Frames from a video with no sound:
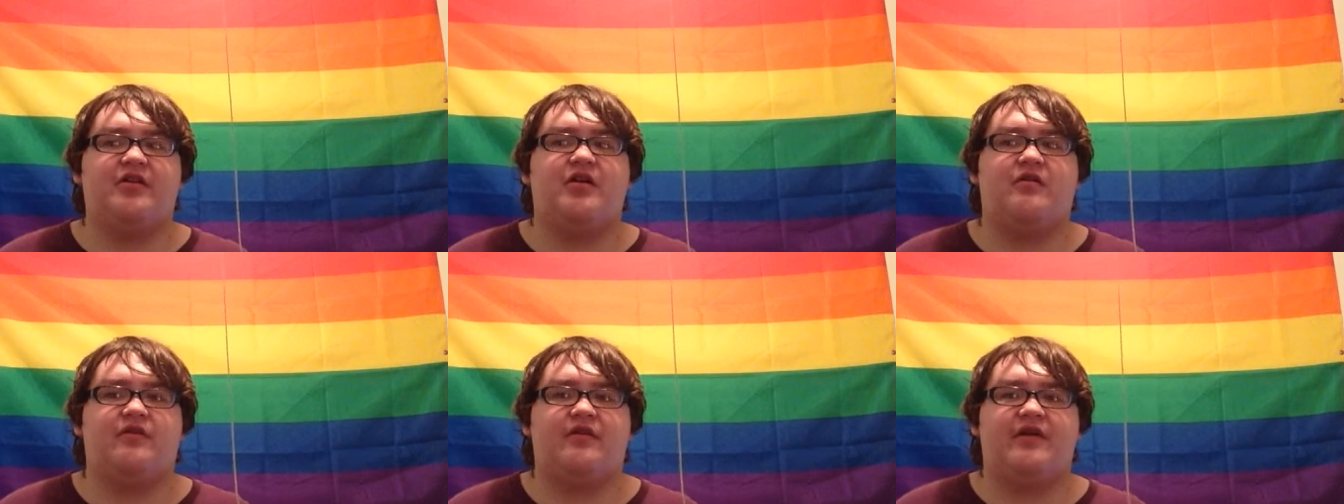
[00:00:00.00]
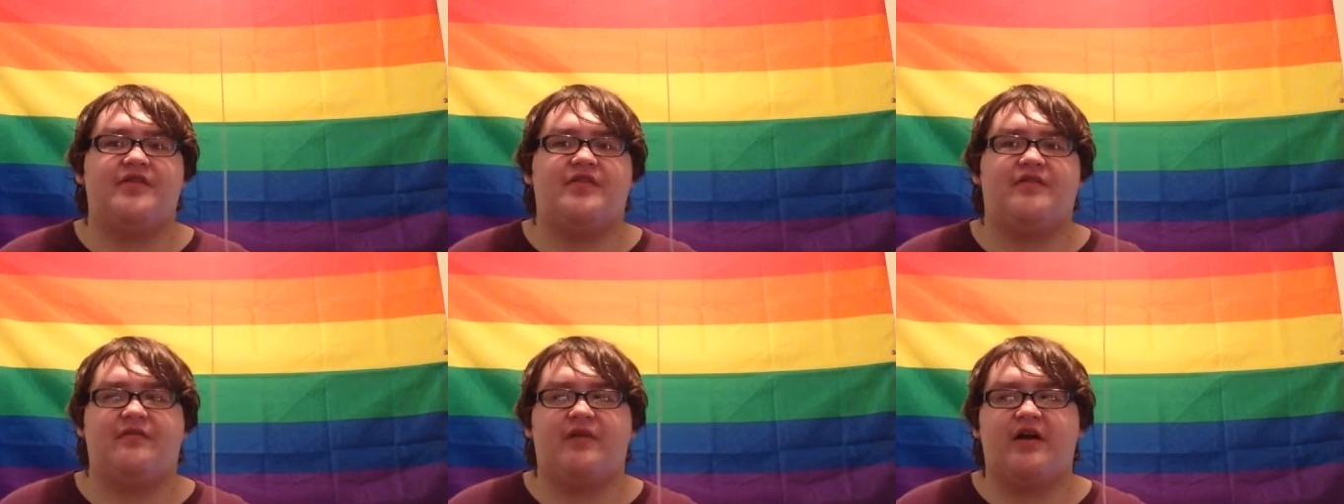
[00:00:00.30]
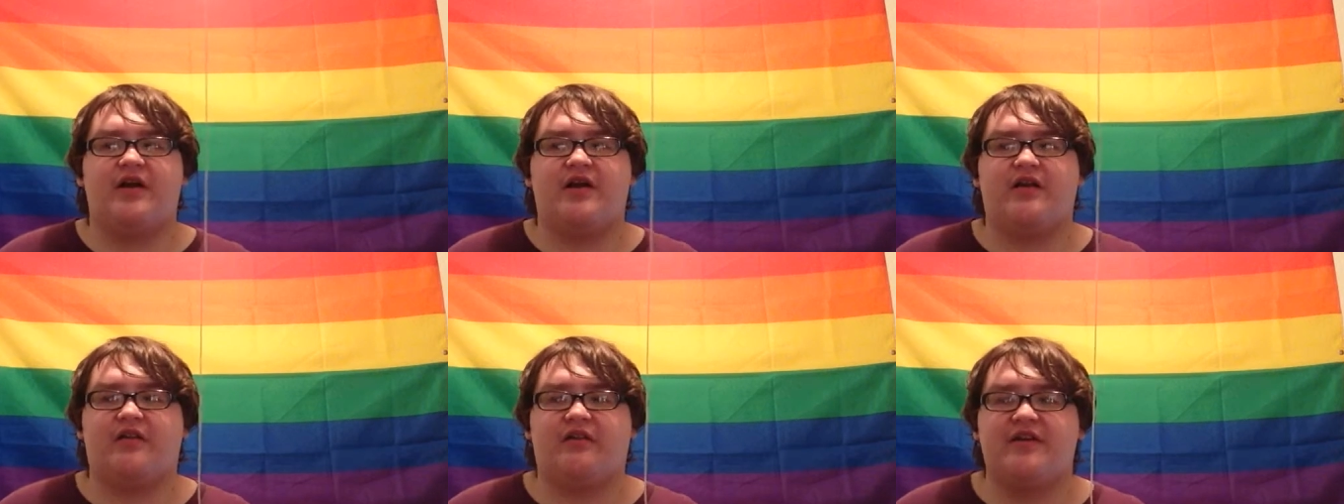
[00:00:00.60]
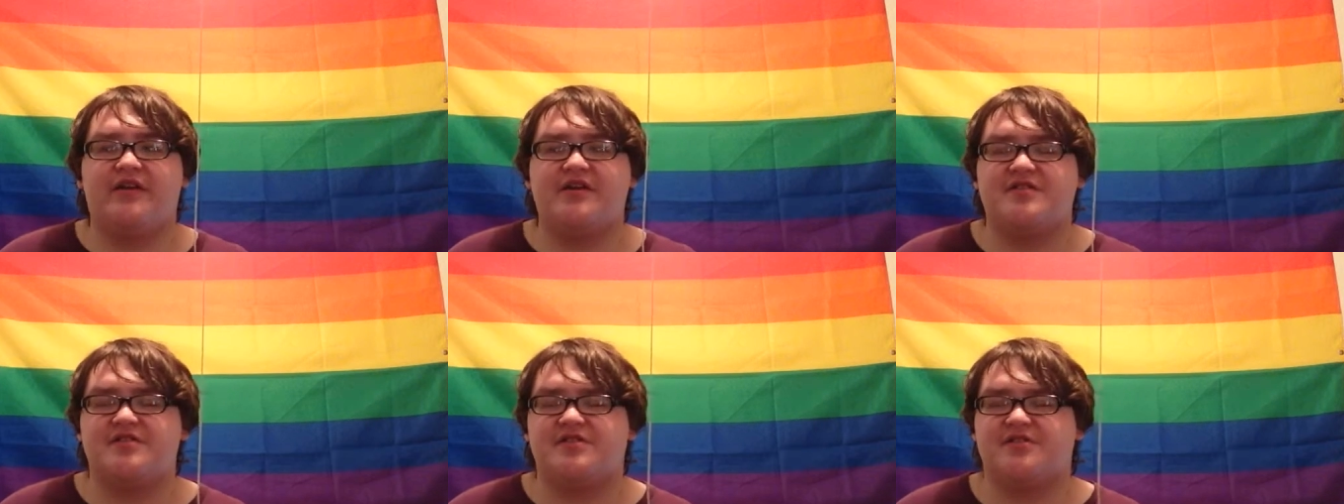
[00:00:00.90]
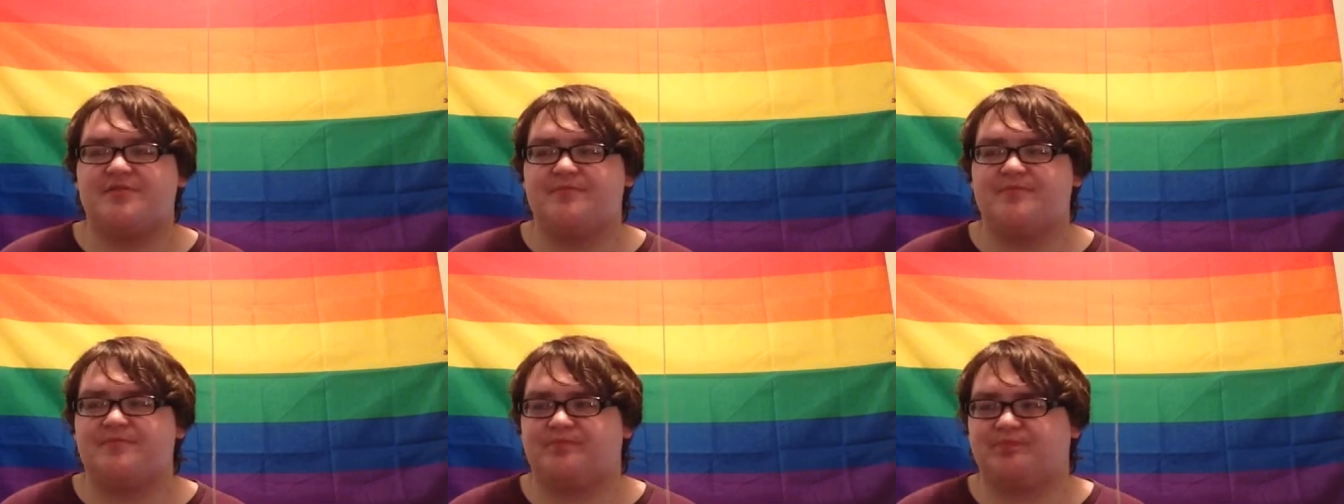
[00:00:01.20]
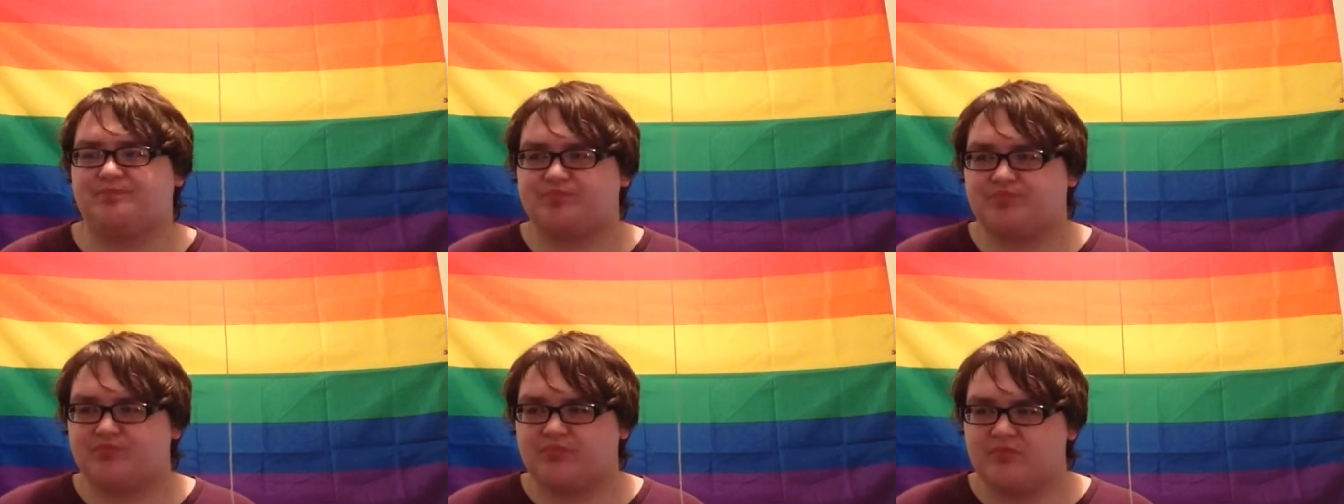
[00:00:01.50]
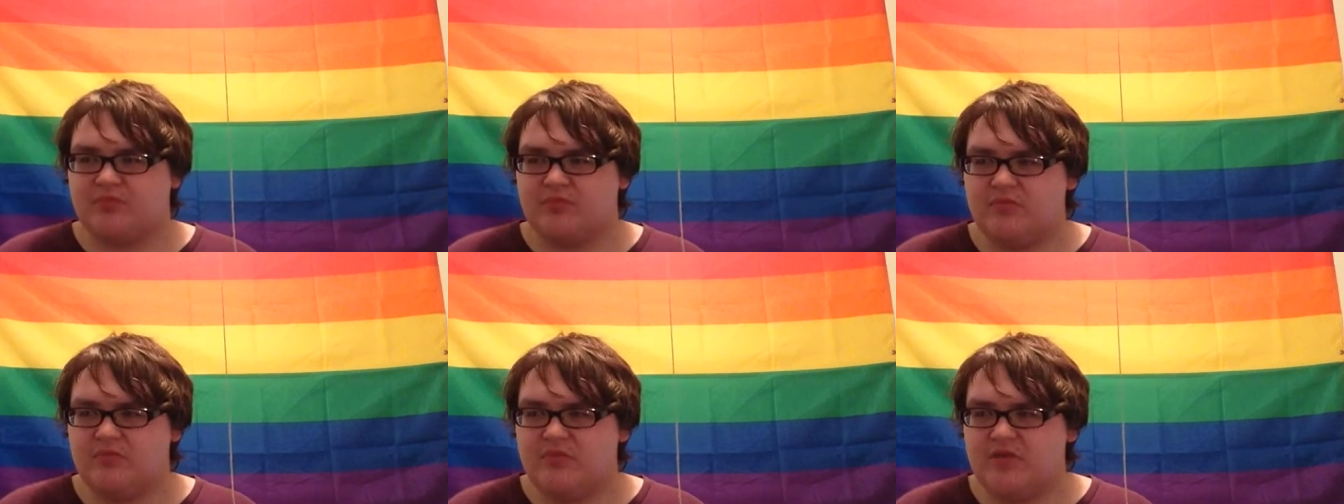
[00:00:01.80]
know at the very least.
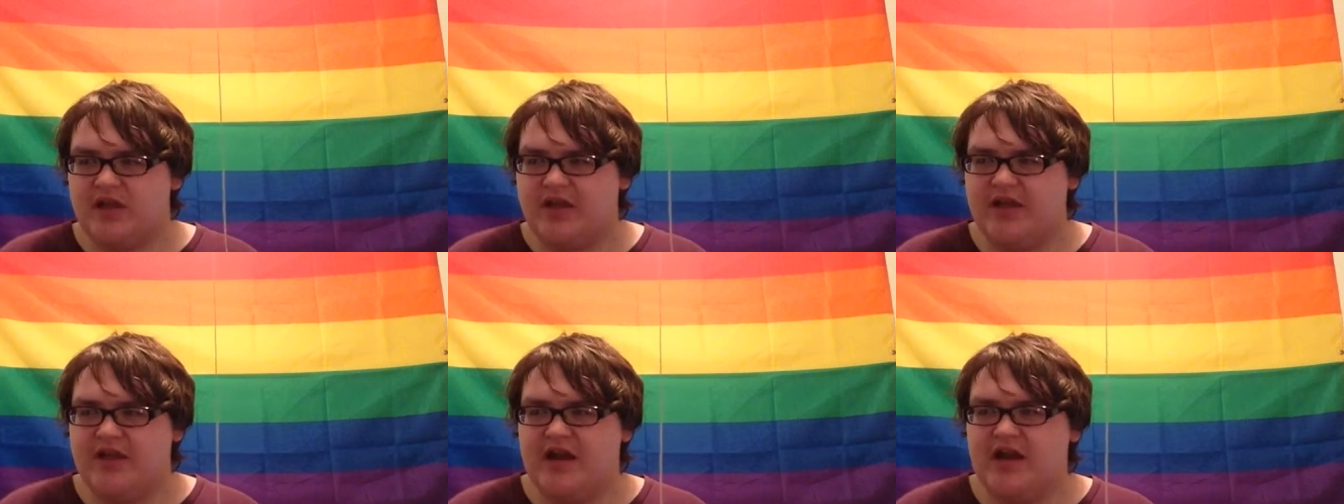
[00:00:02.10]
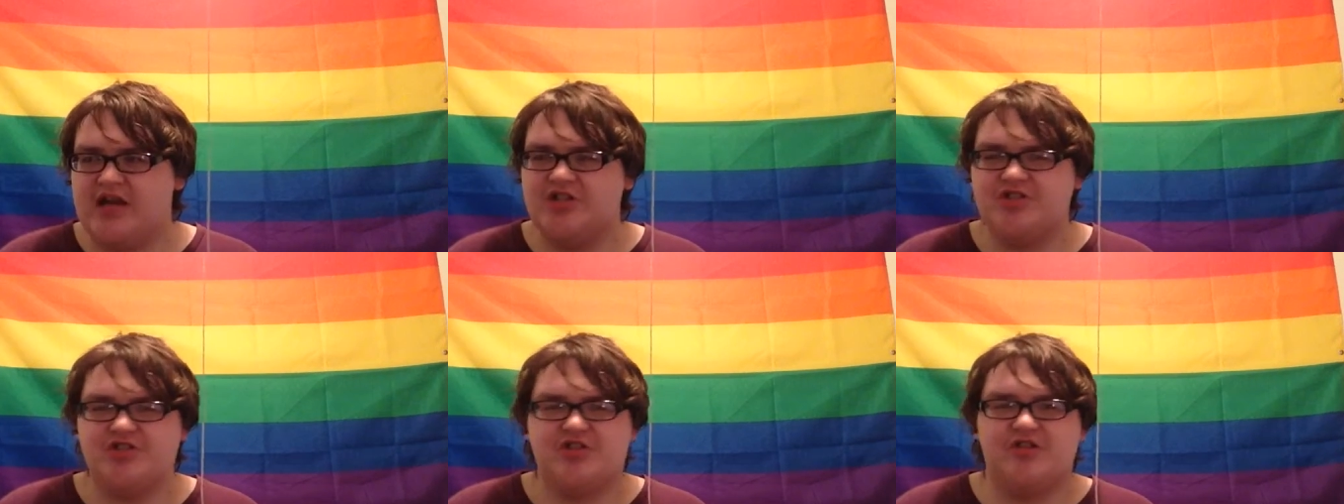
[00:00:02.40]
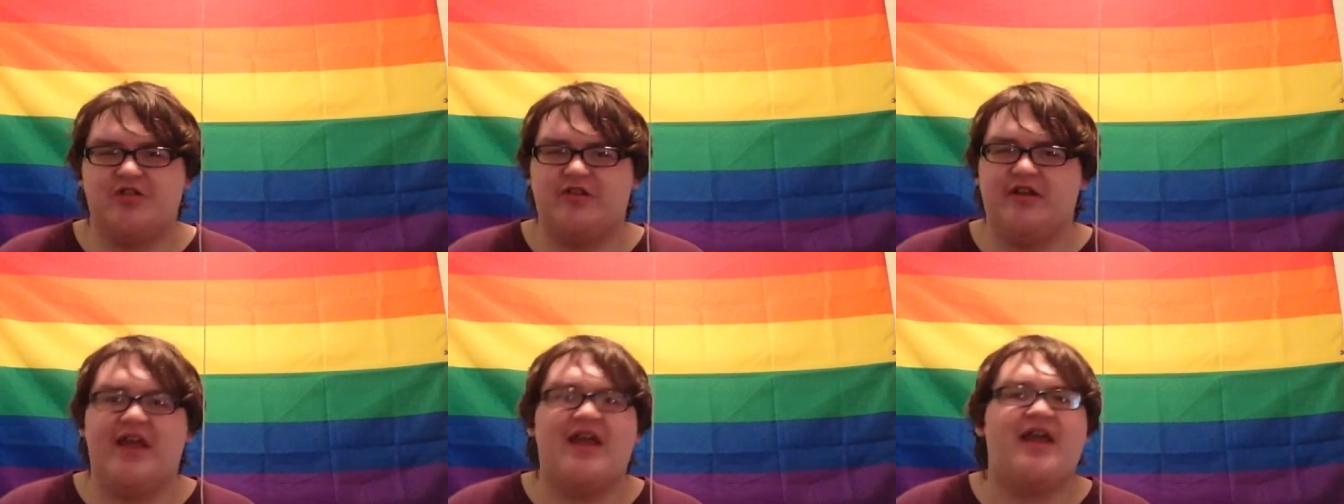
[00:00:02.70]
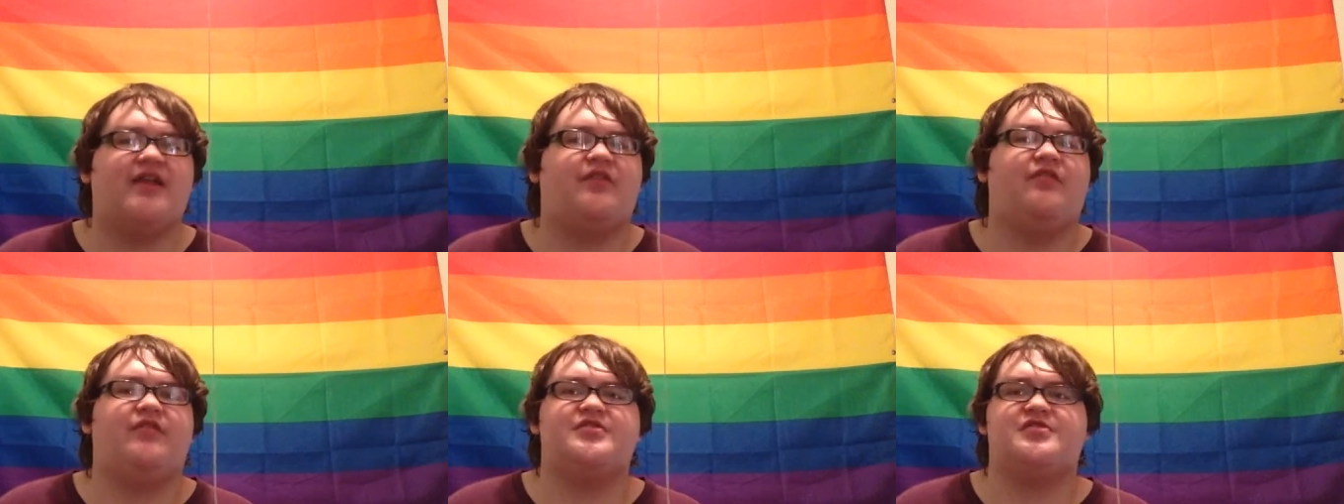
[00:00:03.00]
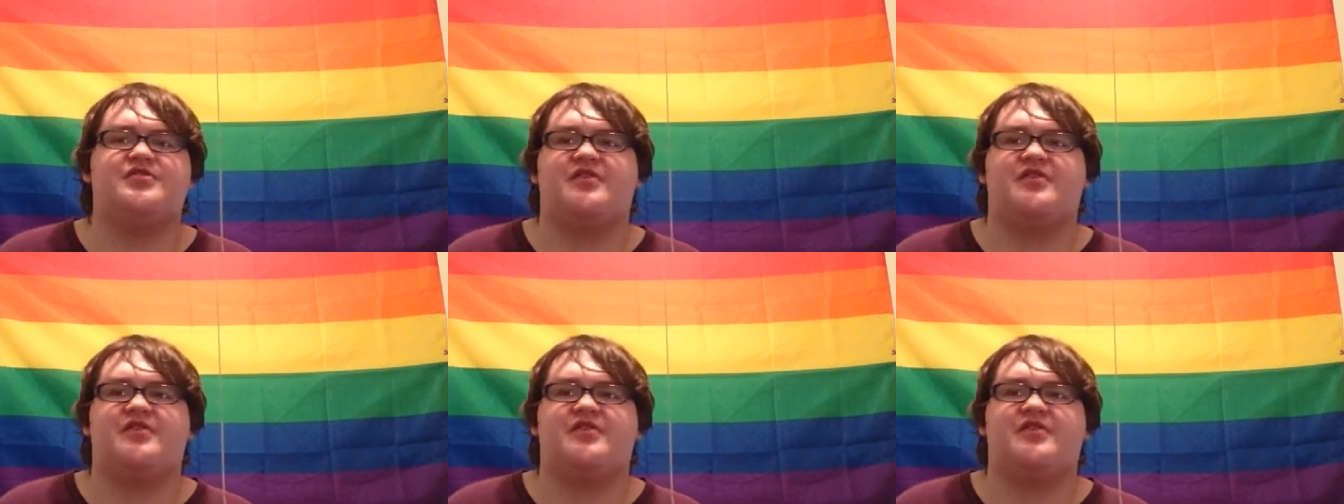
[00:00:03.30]
And I just couldn't handle it,